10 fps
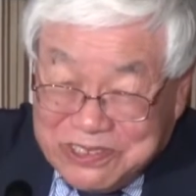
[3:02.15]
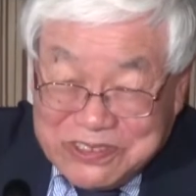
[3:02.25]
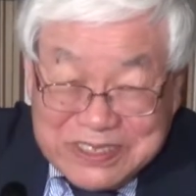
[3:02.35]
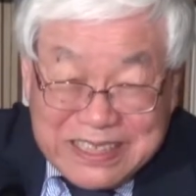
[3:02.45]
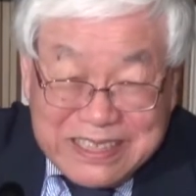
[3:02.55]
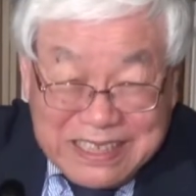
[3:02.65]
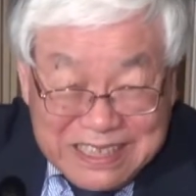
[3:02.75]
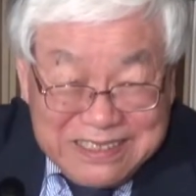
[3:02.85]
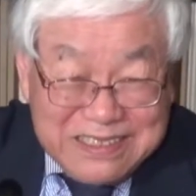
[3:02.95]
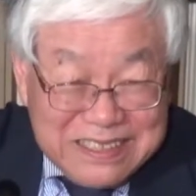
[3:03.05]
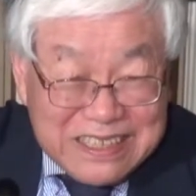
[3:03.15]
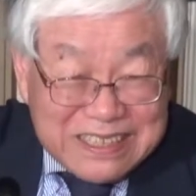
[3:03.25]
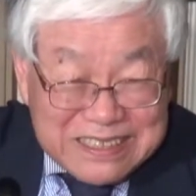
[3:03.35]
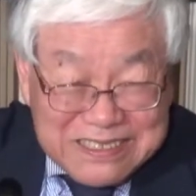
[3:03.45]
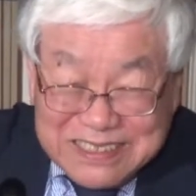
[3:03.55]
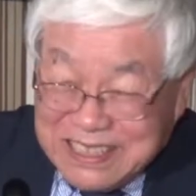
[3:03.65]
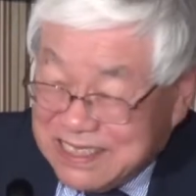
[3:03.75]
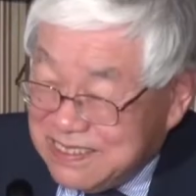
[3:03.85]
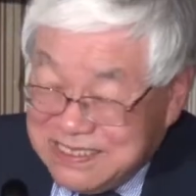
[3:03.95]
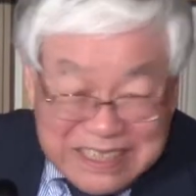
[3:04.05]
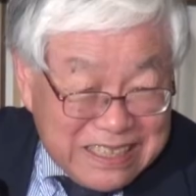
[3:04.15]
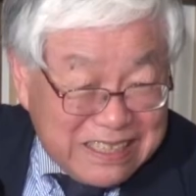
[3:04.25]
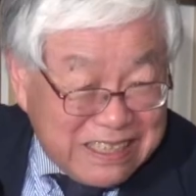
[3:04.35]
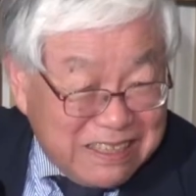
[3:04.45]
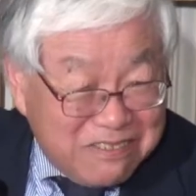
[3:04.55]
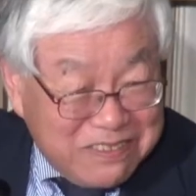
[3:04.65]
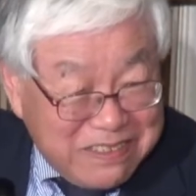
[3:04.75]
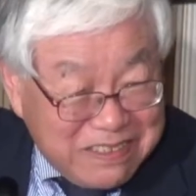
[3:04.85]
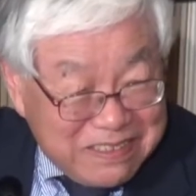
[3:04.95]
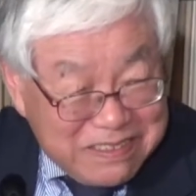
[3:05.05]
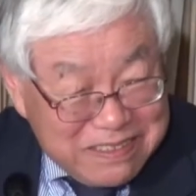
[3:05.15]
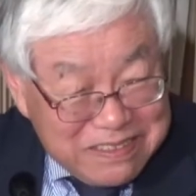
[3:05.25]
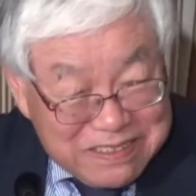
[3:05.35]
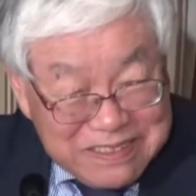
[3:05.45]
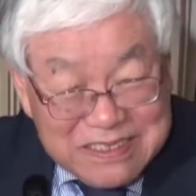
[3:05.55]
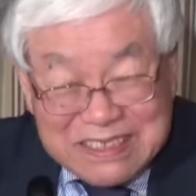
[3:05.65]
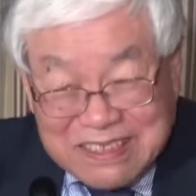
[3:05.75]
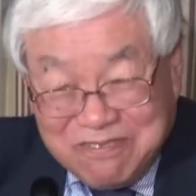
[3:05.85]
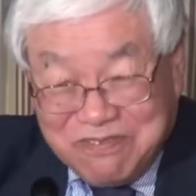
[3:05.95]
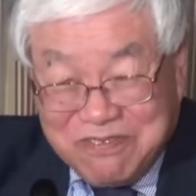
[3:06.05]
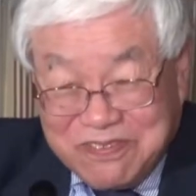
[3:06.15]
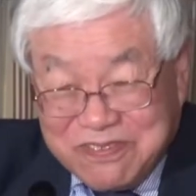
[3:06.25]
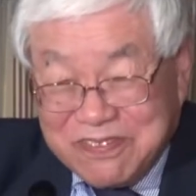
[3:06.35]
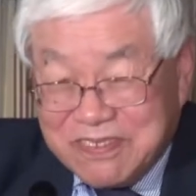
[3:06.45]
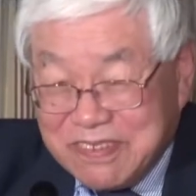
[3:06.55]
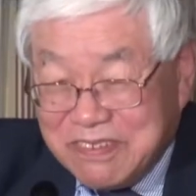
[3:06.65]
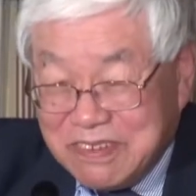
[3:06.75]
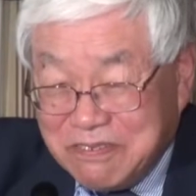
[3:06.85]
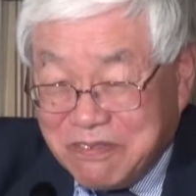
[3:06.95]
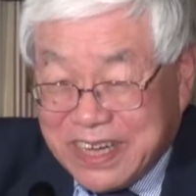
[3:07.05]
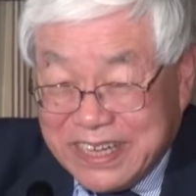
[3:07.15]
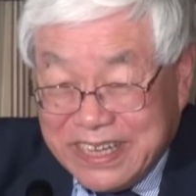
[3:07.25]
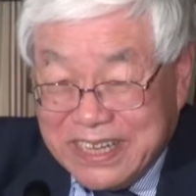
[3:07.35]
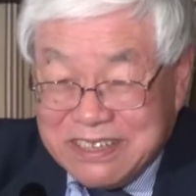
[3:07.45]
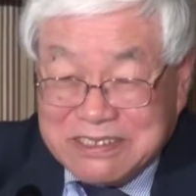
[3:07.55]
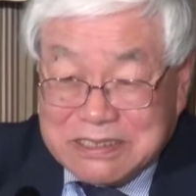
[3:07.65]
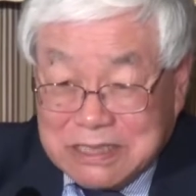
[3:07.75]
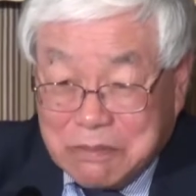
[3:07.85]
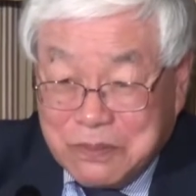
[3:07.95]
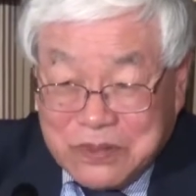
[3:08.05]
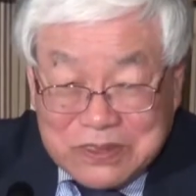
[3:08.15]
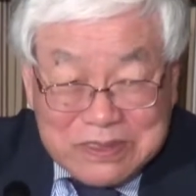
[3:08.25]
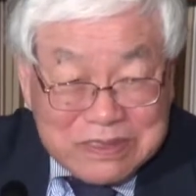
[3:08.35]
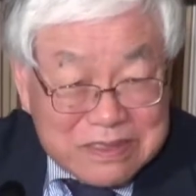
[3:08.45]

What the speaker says: chose the right industry and they gave them money or support.